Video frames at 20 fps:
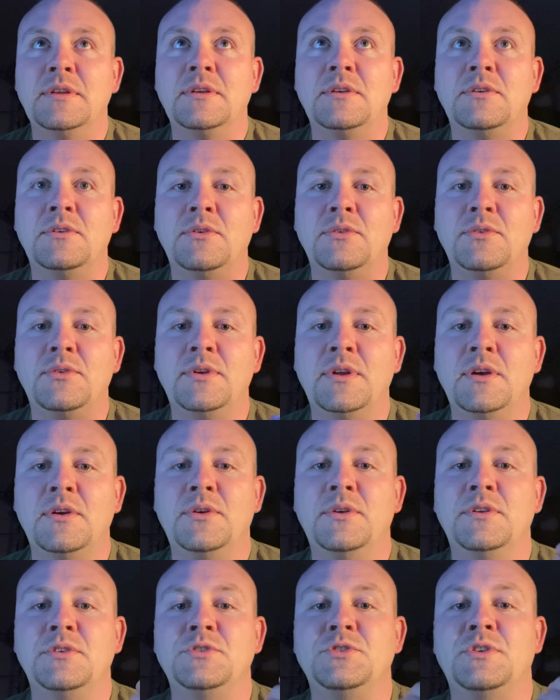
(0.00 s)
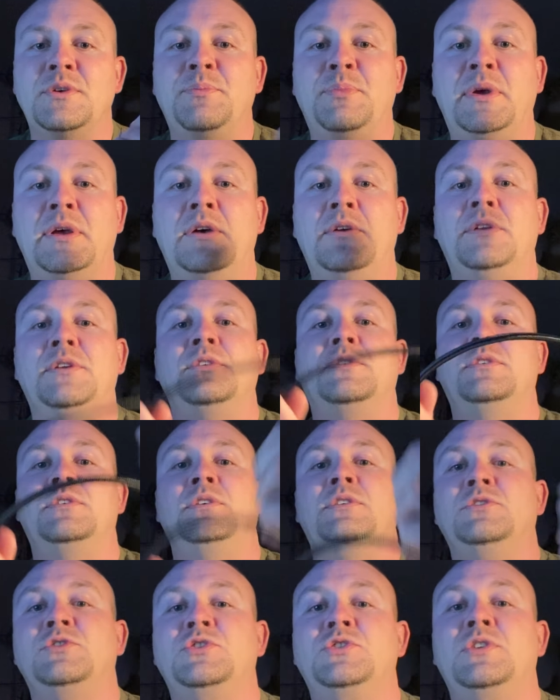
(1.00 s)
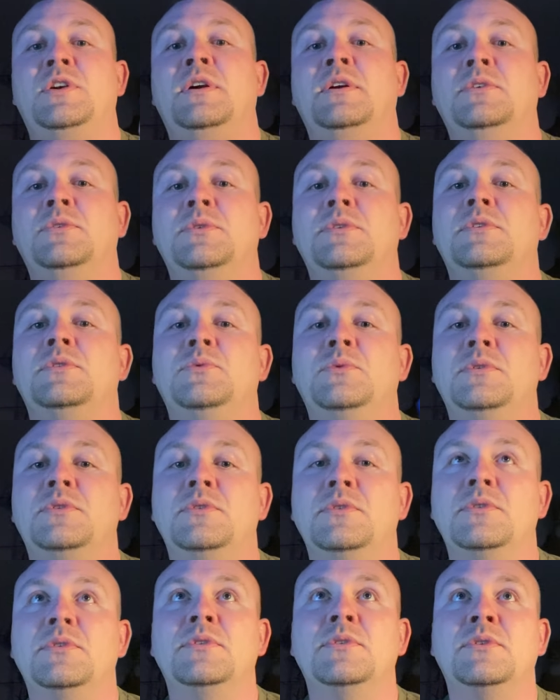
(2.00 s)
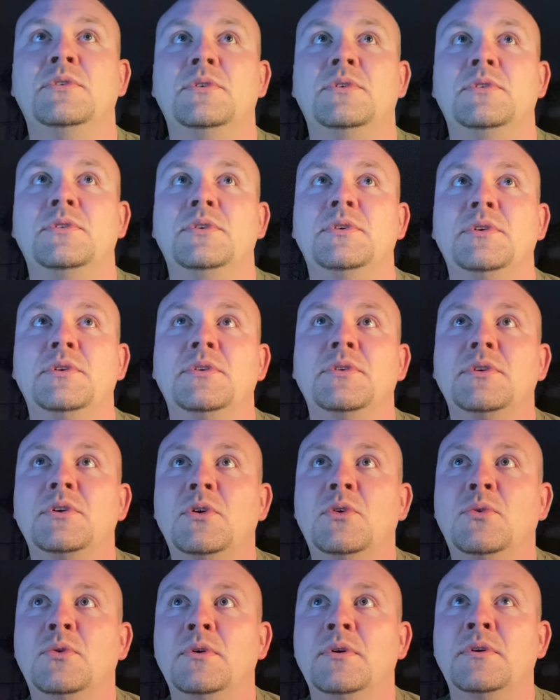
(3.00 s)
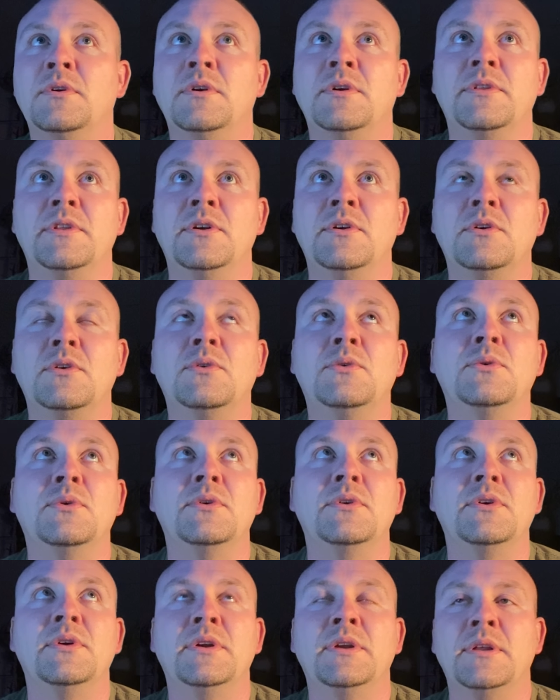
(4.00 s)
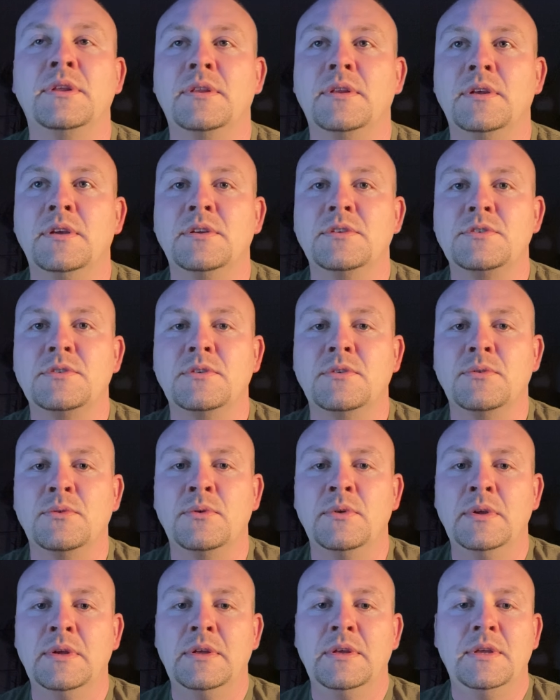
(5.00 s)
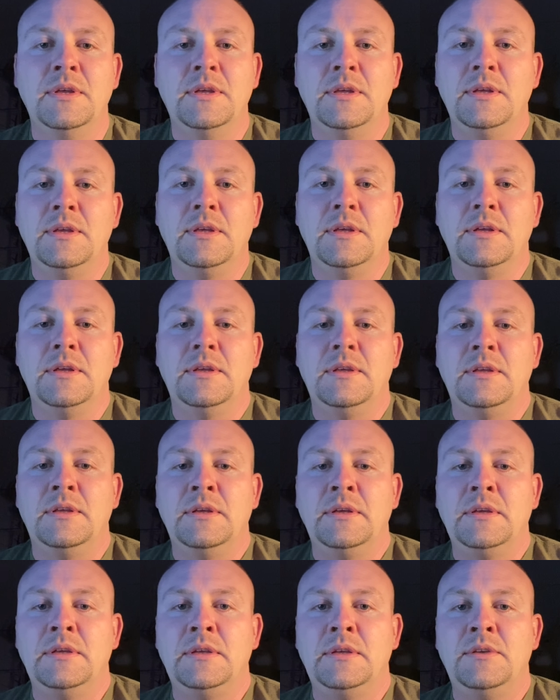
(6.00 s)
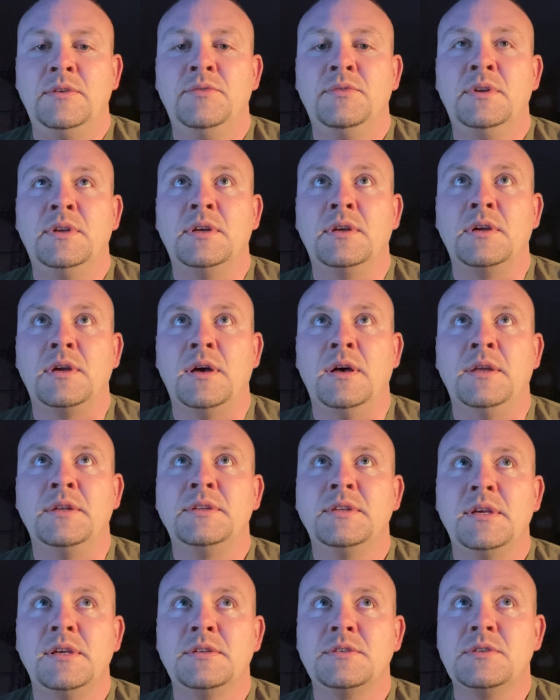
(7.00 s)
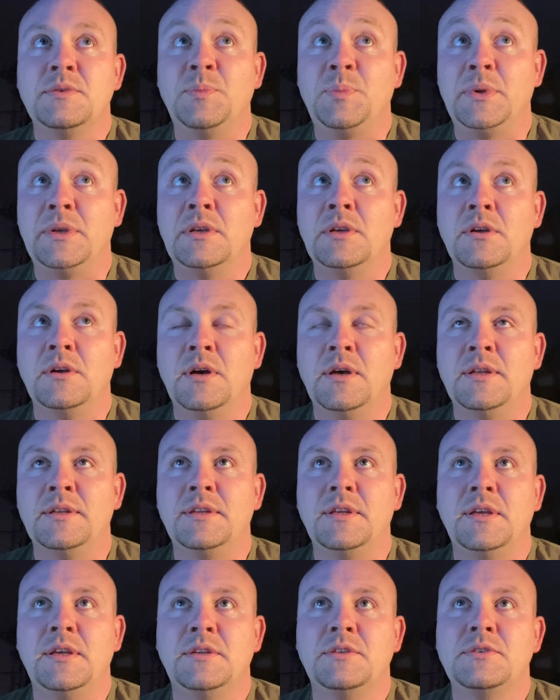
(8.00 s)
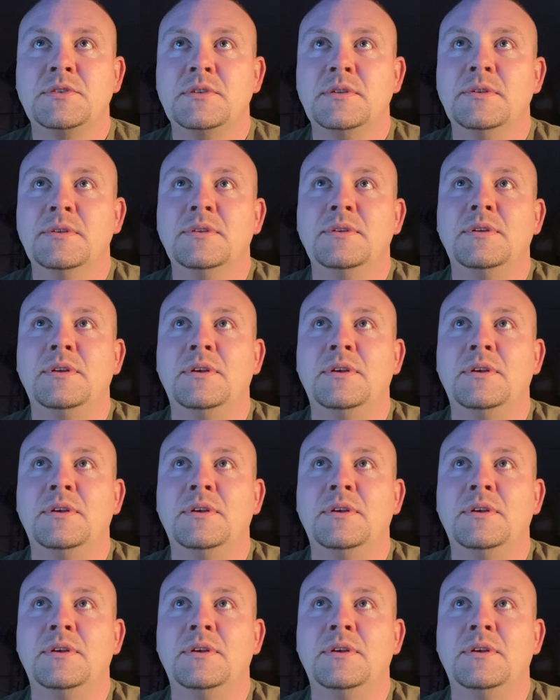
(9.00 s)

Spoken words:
they're not going to jump out and strangle you with your cord or their cord or anything. So even in contests, big contests,